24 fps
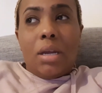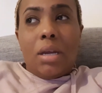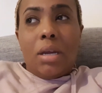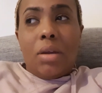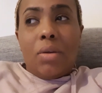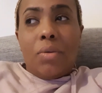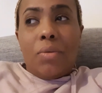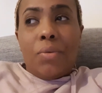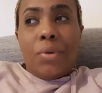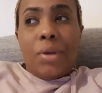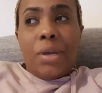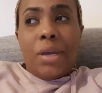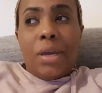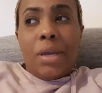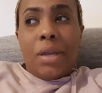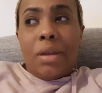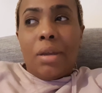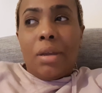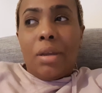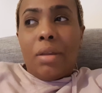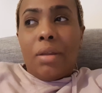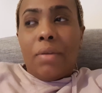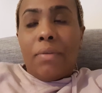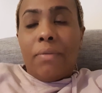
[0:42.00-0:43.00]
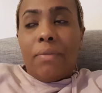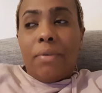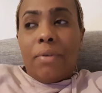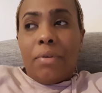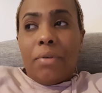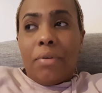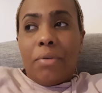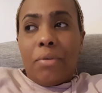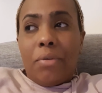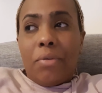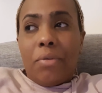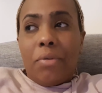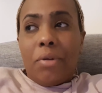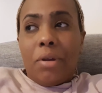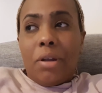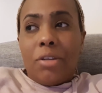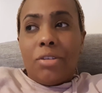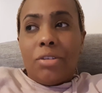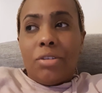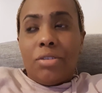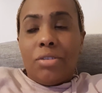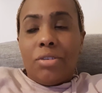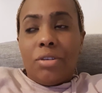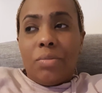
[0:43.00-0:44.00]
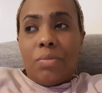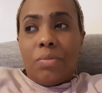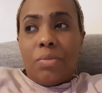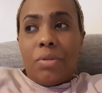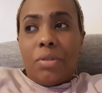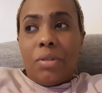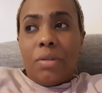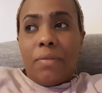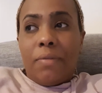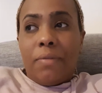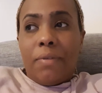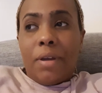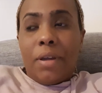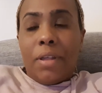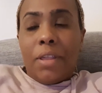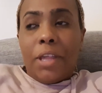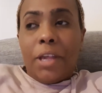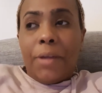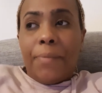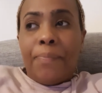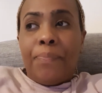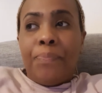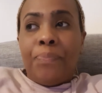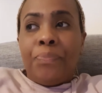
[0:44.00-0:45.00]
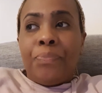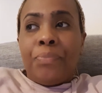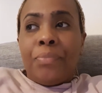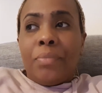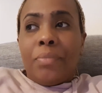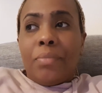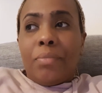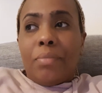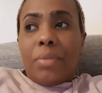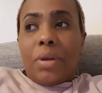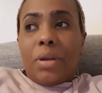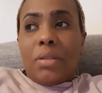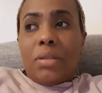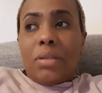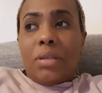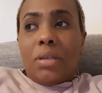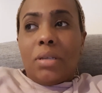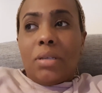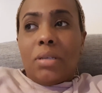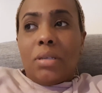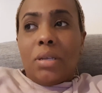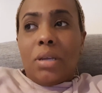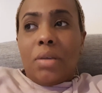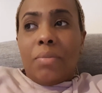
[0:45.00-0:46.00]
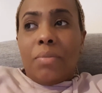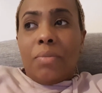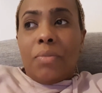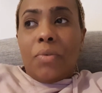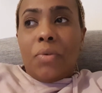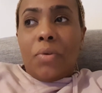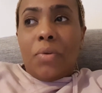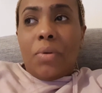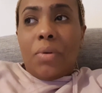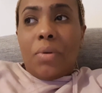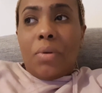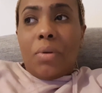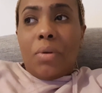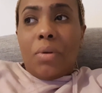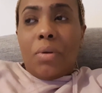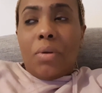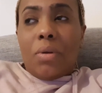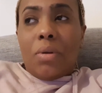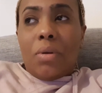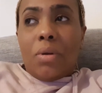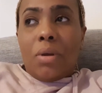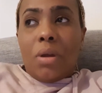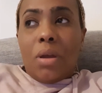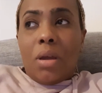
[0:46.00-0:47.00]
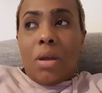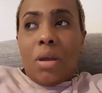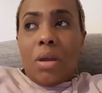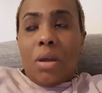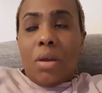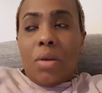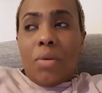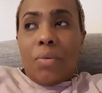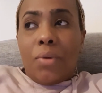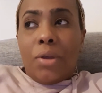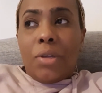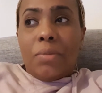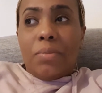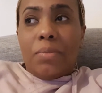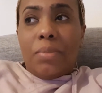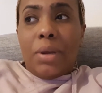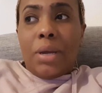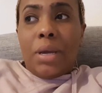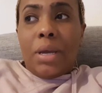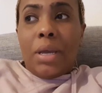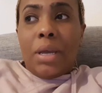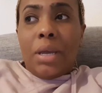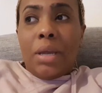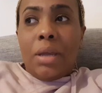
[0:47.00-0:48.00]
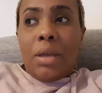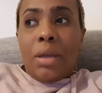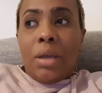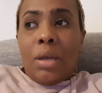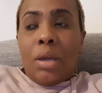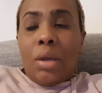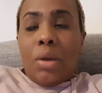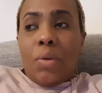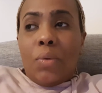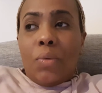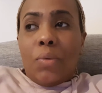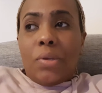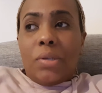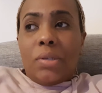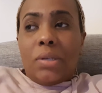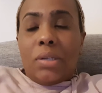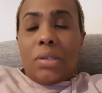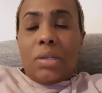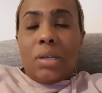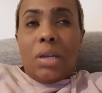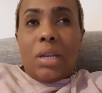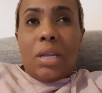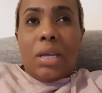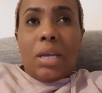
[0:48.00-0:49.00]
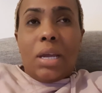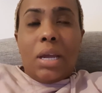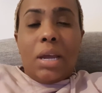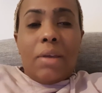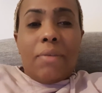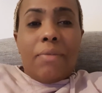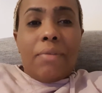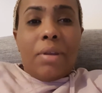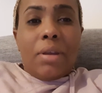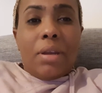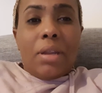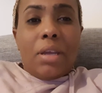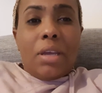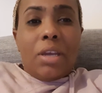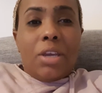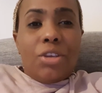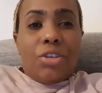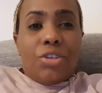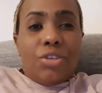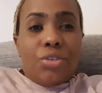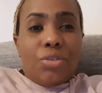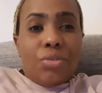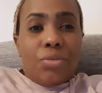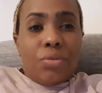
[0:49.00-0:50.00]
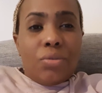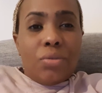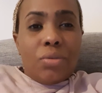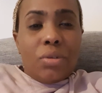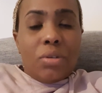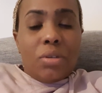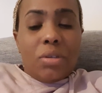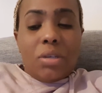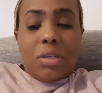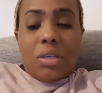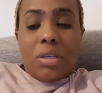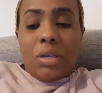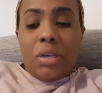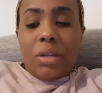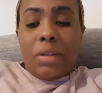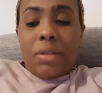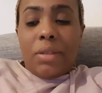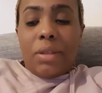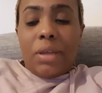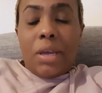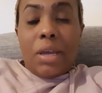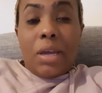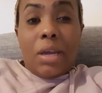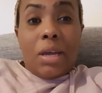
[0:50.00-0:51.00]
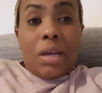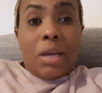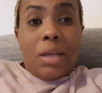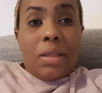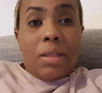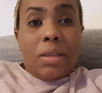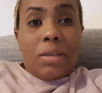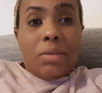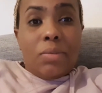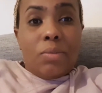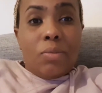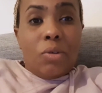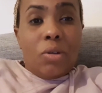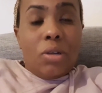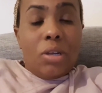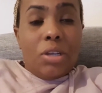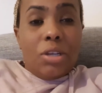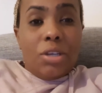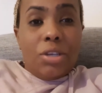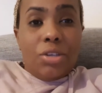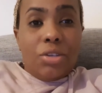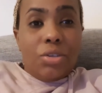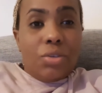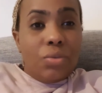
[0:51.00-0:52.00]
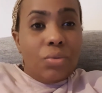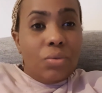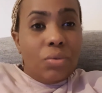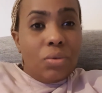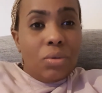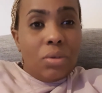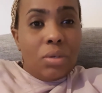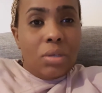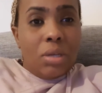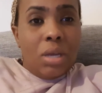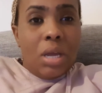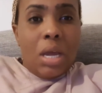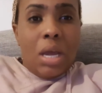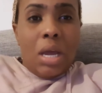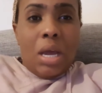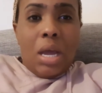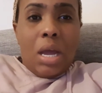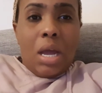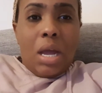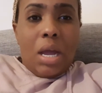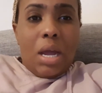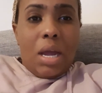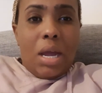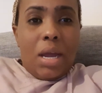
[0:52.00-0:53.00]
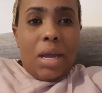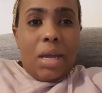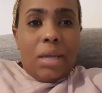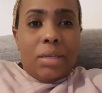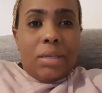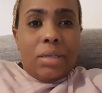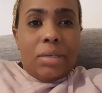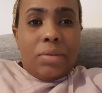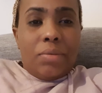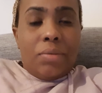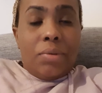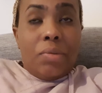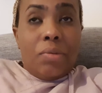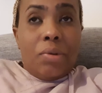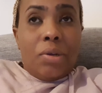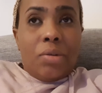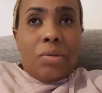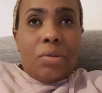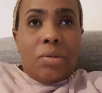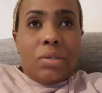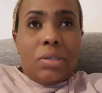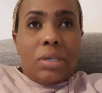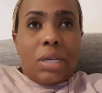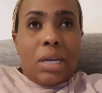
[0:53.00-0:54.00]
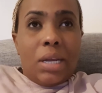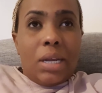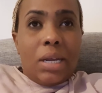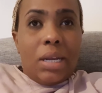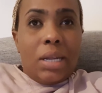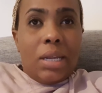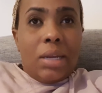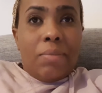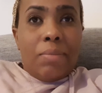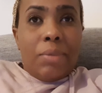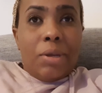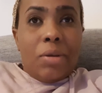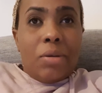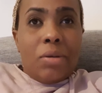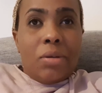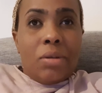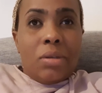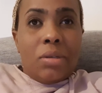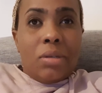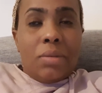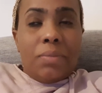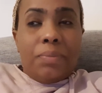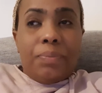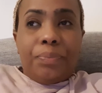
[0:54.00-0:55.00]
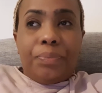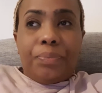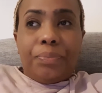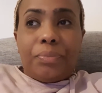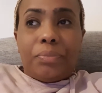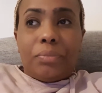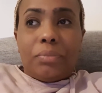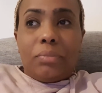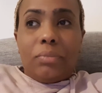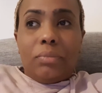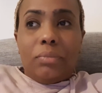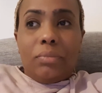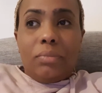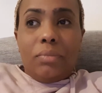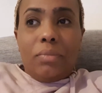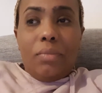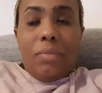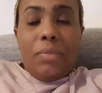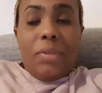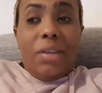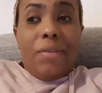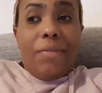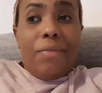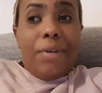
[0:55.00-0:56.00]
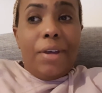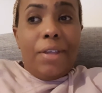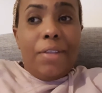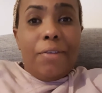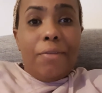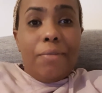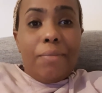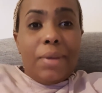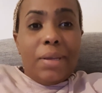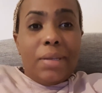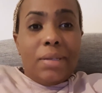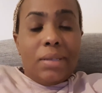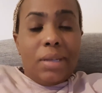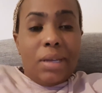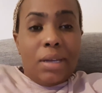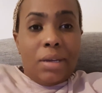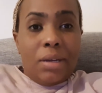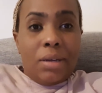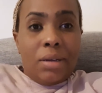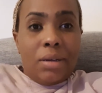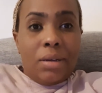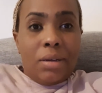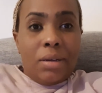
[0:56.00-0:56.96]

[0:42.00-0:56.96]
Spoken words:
we had a very good relationship with the father, but as time went by, we started having issues here and there, the small issues, and we were not tackling because the father of my son